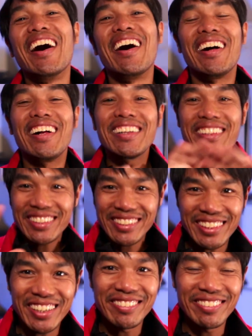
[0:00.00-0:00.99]
all the
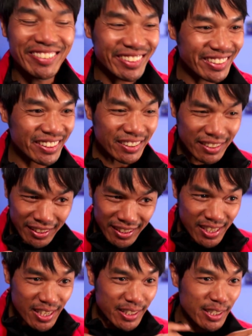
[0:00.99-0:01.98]
stuff
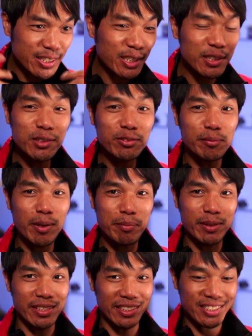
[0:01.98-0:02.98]
that I use for my
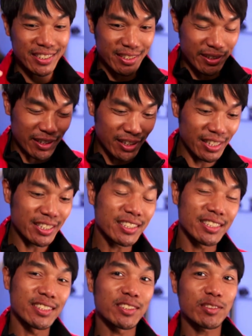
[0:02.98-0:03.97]
production are
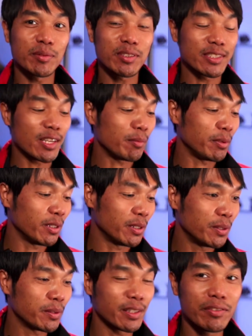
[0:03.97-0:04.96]
linked in the description down
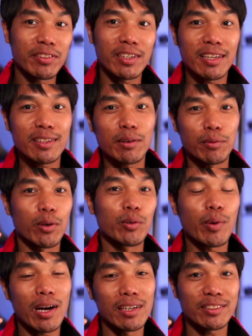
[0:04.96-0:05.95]
below. if you're getting the
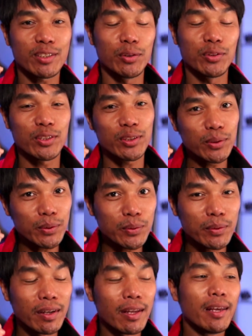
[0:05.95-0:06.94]
Rode Wireless Go
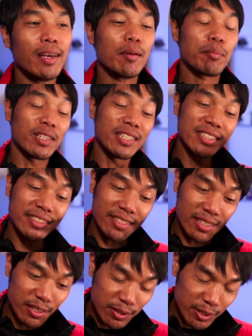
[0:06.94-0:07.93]
2, please
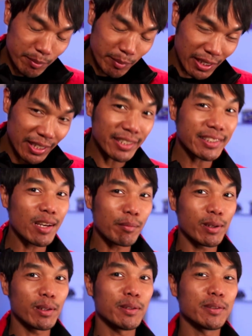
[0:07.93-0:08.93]
consider using my link down
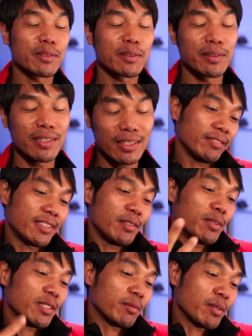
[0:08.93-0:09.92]
below so it gives
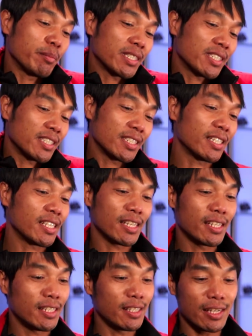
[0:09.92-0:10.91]
me some commission,
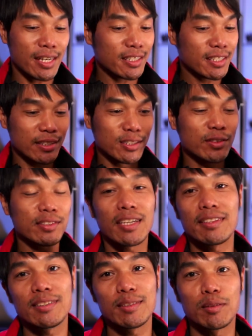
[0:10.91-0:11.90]
and I can use
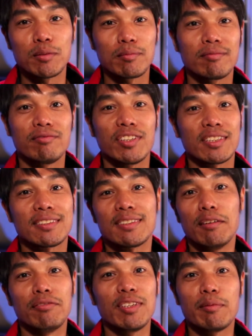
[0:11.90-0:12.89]
that to fix
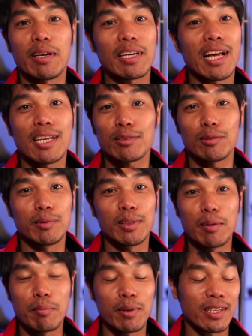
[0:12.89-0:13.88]
stuff in my classroom when
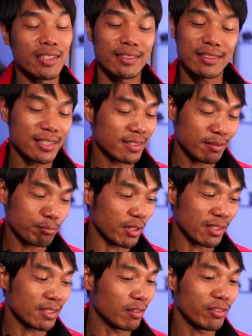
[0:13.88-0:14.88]
they break, because kids
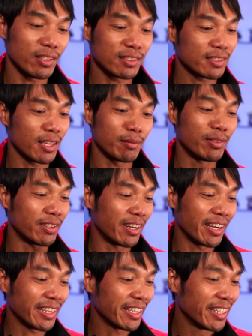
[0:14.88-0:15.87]
break stuff all the time, all
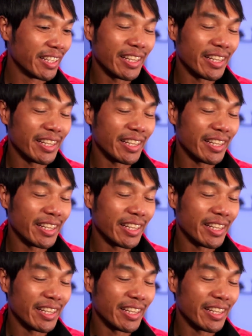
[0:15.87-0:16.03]
right?